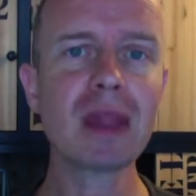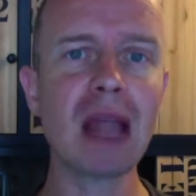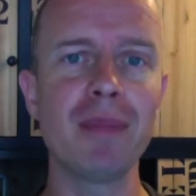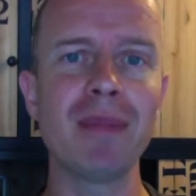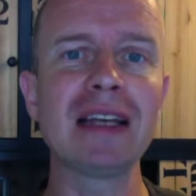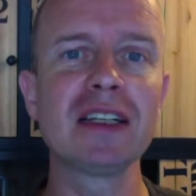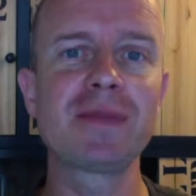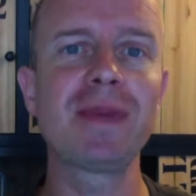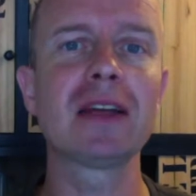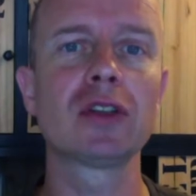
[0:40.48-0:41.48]
I mainly
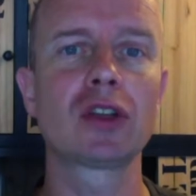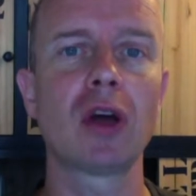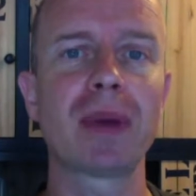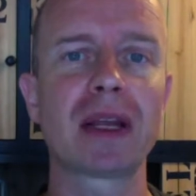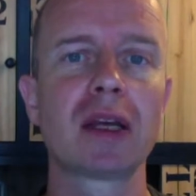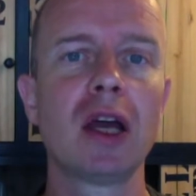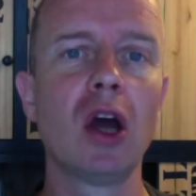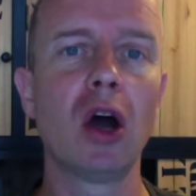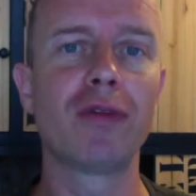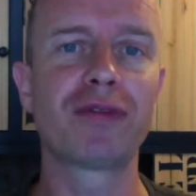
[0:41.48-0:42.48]
speak on the topic
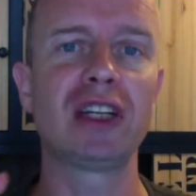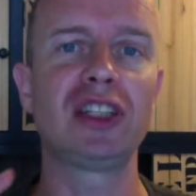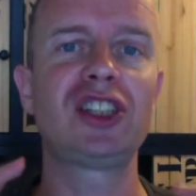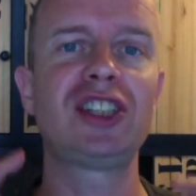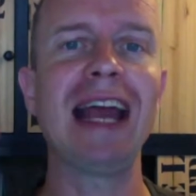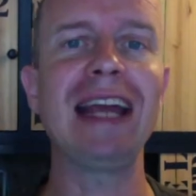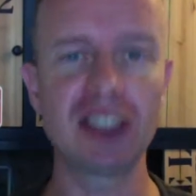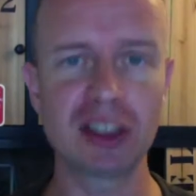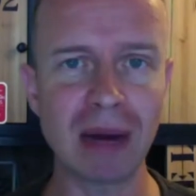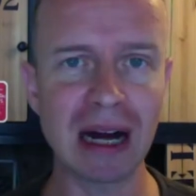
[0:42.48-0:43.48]
of the change
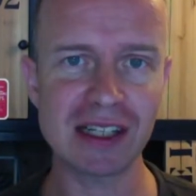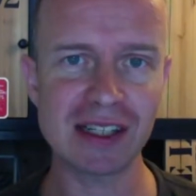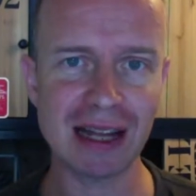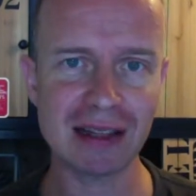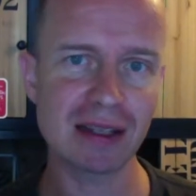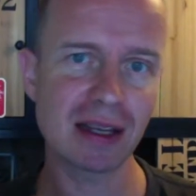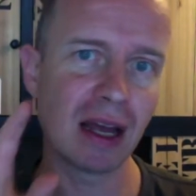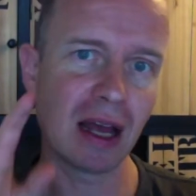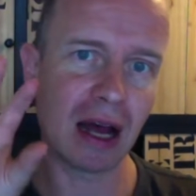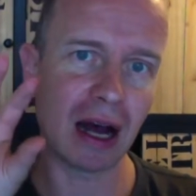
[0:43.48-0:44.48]
mindset.
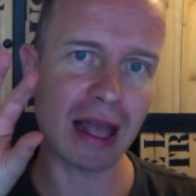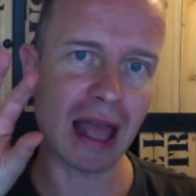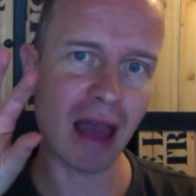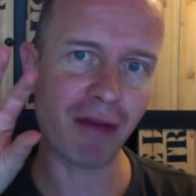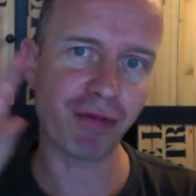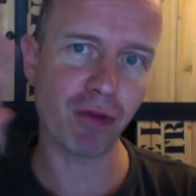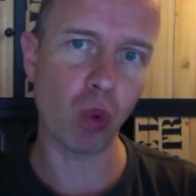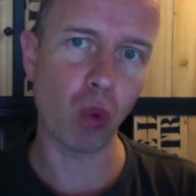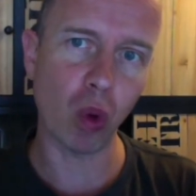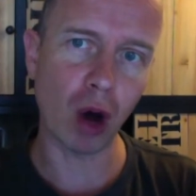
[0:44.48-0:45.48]
I have
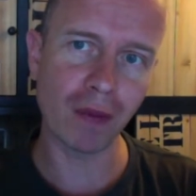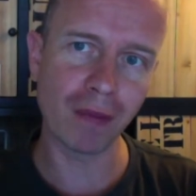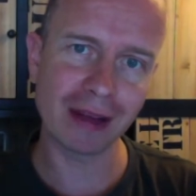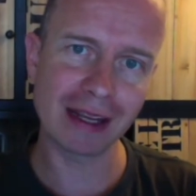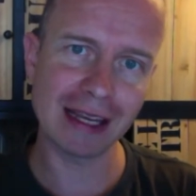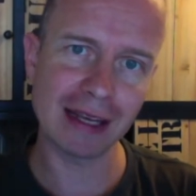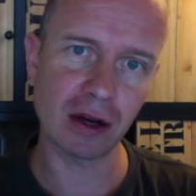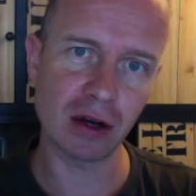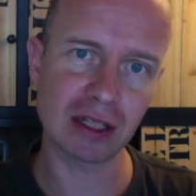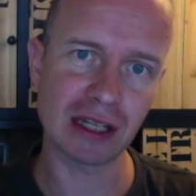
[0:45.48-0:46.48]
one
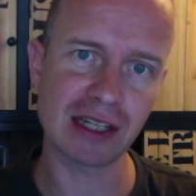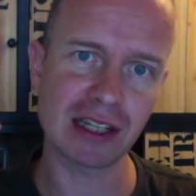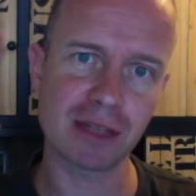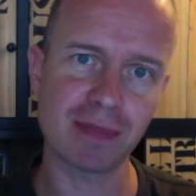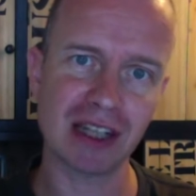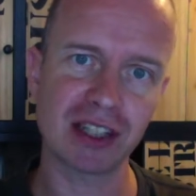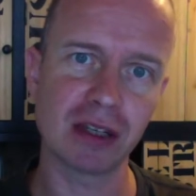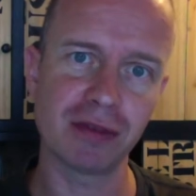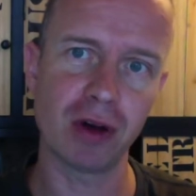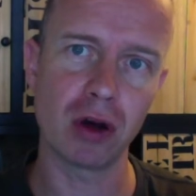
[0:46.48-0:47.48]
keynote that is especially
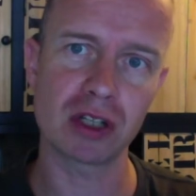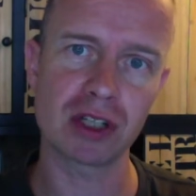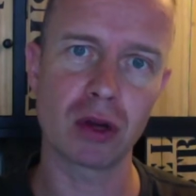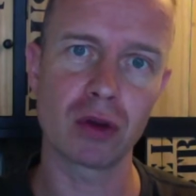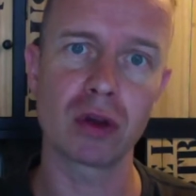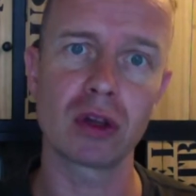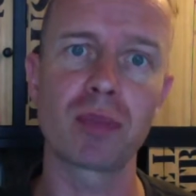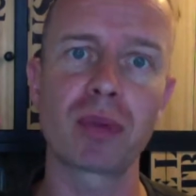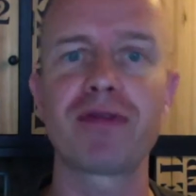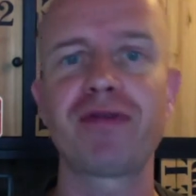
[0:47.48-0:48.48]
focused on the
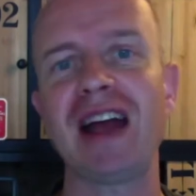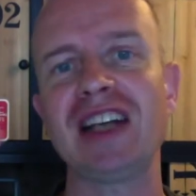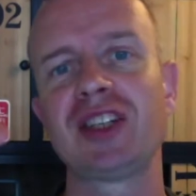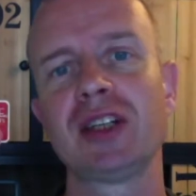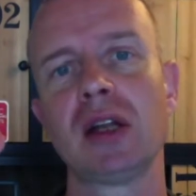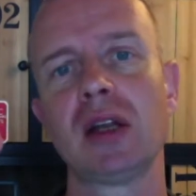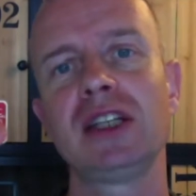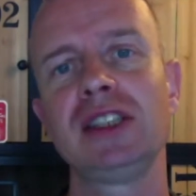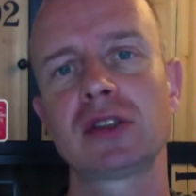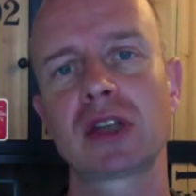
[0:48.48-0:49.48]
professional in
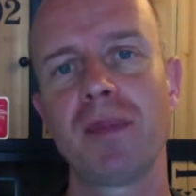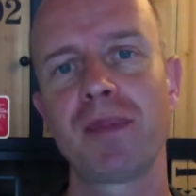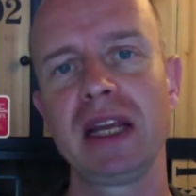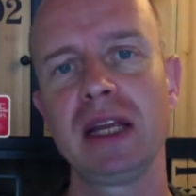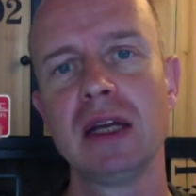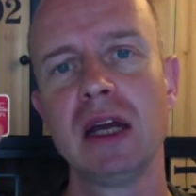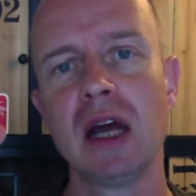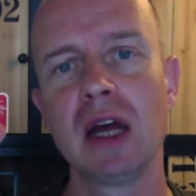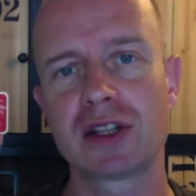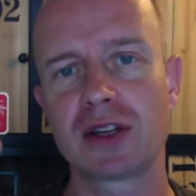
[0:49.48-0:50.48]
your company.
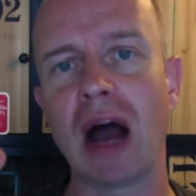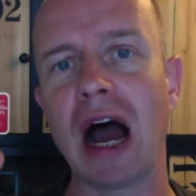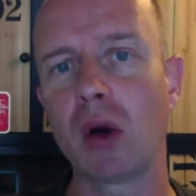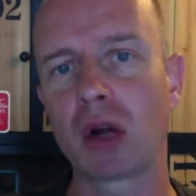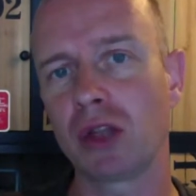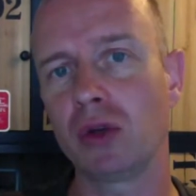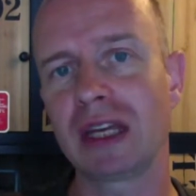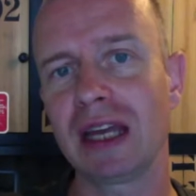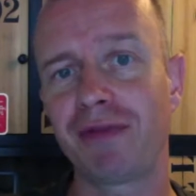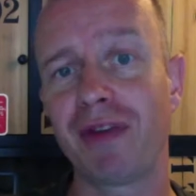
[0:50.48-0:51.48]
So how can you
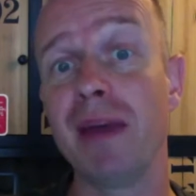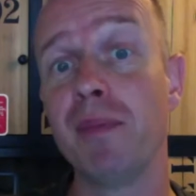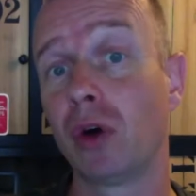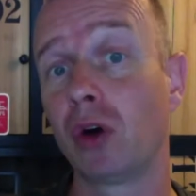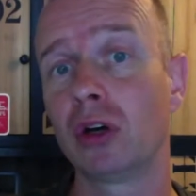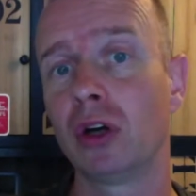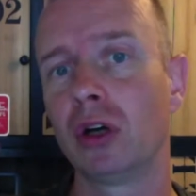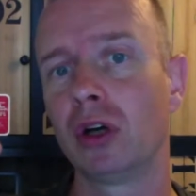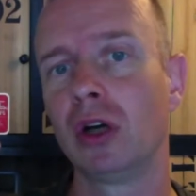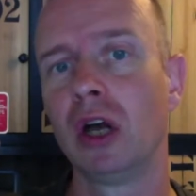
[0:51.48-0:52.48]
give him or
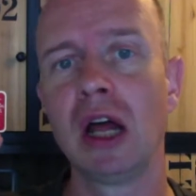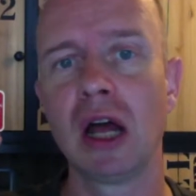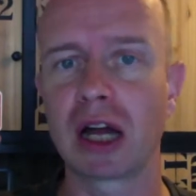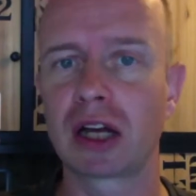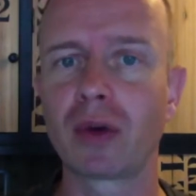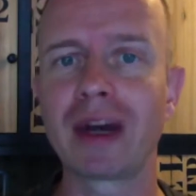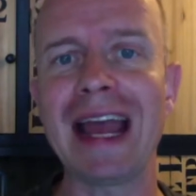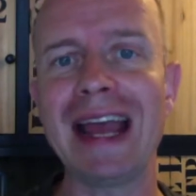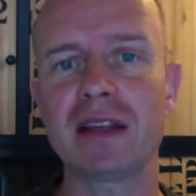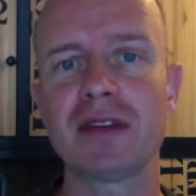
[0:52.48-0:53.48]
her a
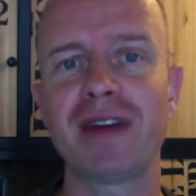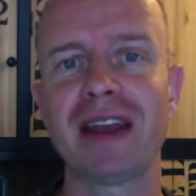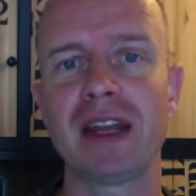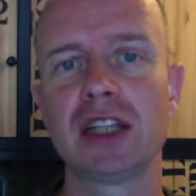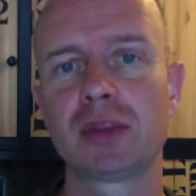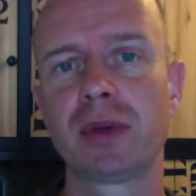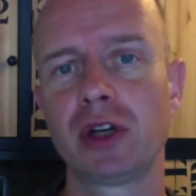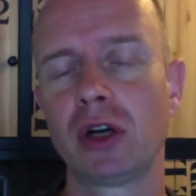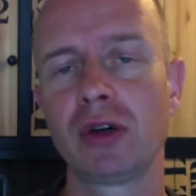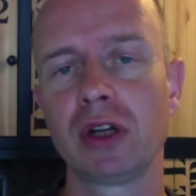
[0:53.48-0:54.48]
creative and
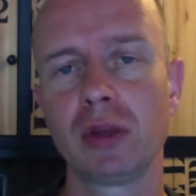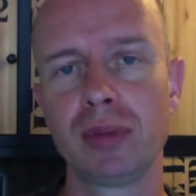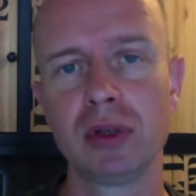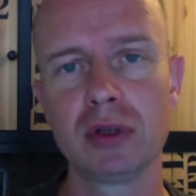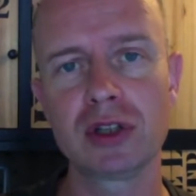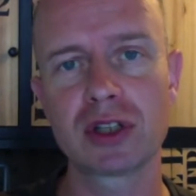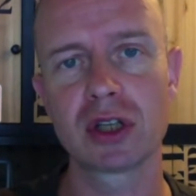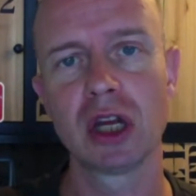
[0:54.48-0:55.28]
entrepreneurial boost?